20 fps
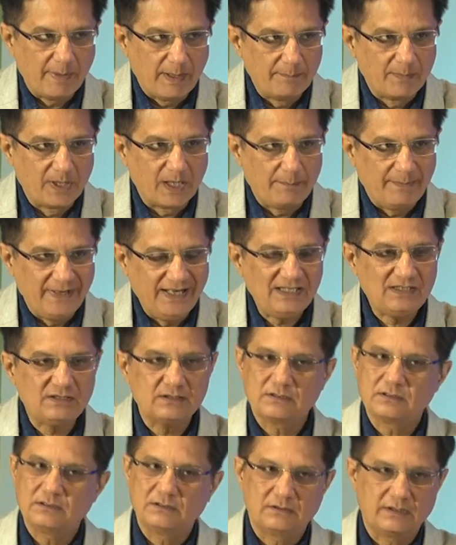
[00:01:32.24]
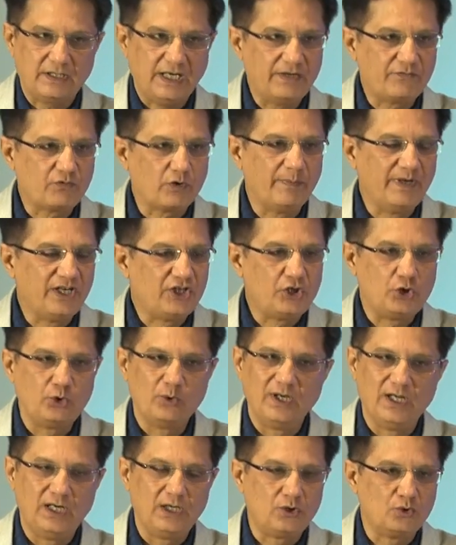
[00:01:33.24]
member base, right from
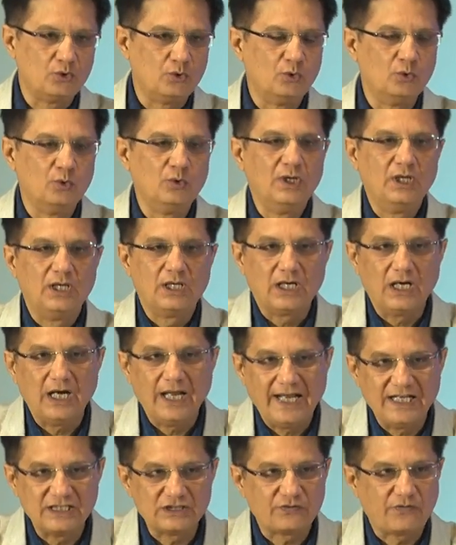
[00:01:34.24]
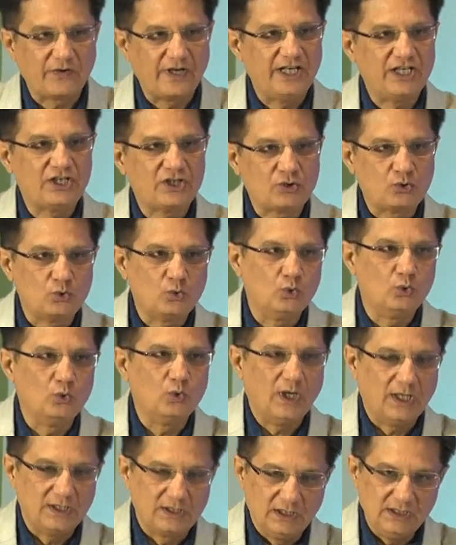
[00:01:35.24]
HUL to Reliance Fresh to
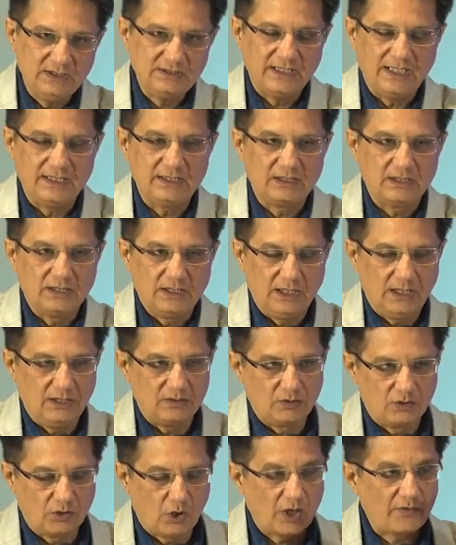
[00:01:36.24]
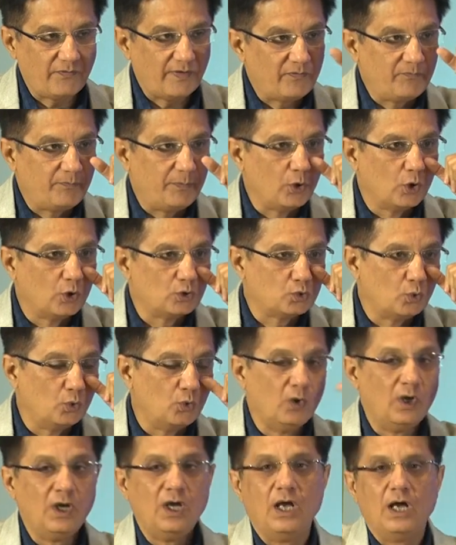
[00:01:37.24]
others, and a lot of FPOs
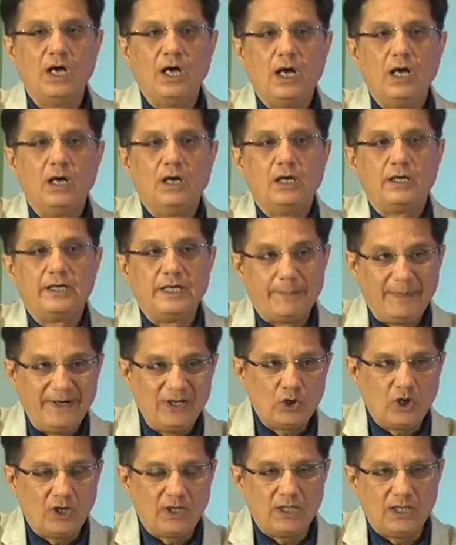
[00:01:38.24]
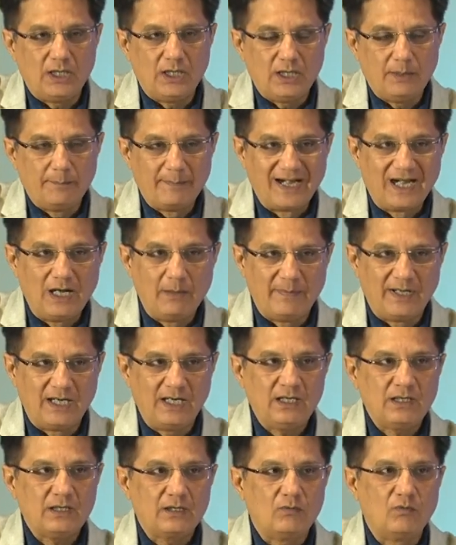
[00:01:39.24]
who depend on
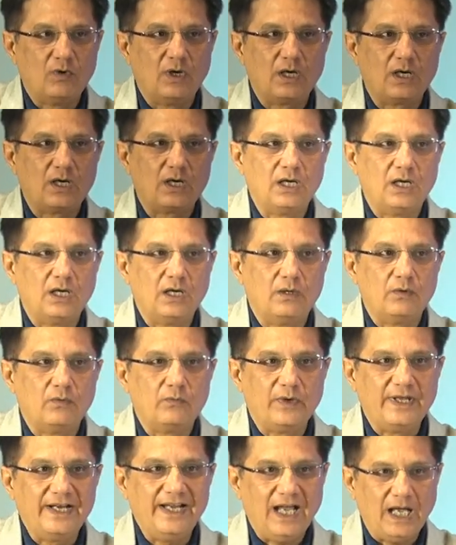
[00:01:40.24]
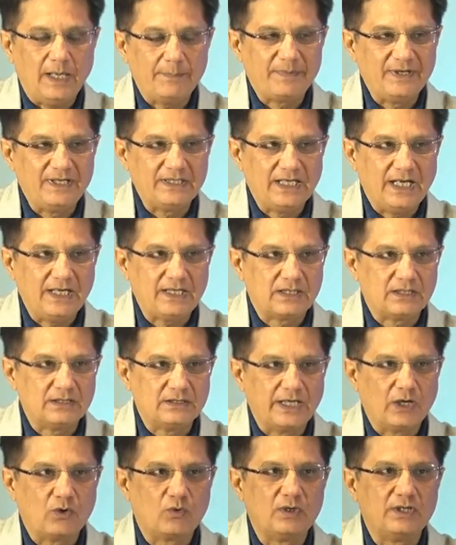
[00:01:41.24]
middlemen were very happy that
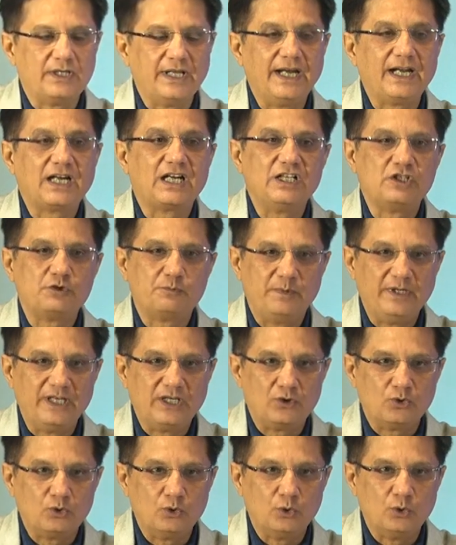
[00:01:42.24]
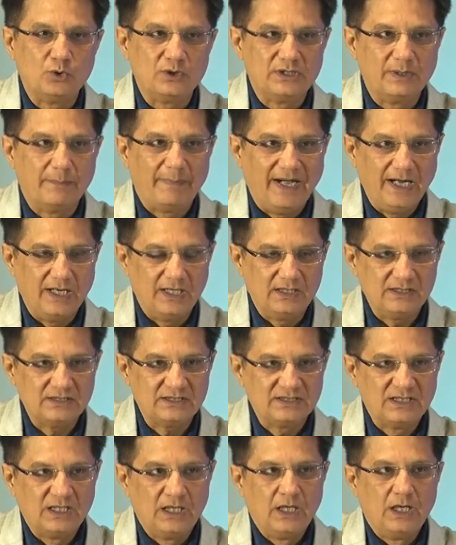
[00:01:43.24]
they could directly speak to the
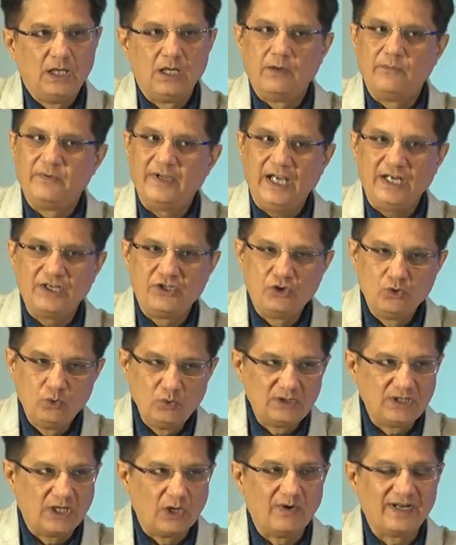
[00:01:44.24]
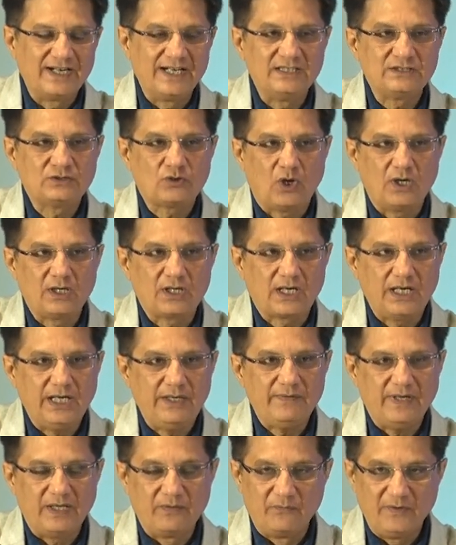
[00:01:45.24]
buyers. We had huge governance
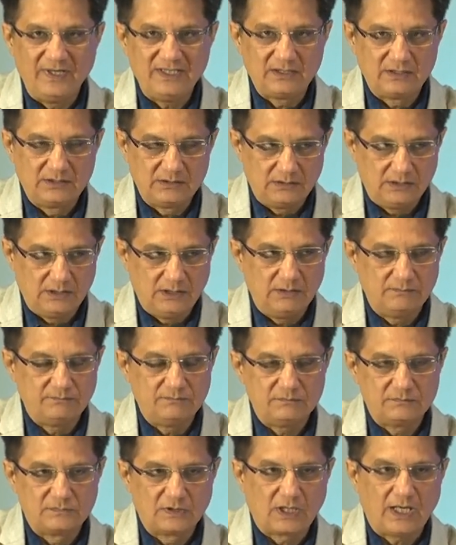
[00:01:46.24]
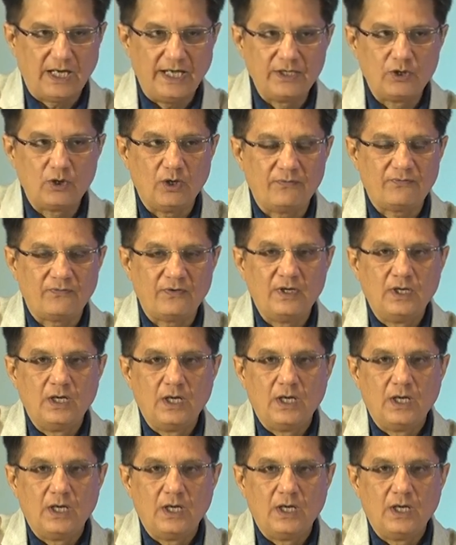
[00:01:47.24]
conclave, and with the kind of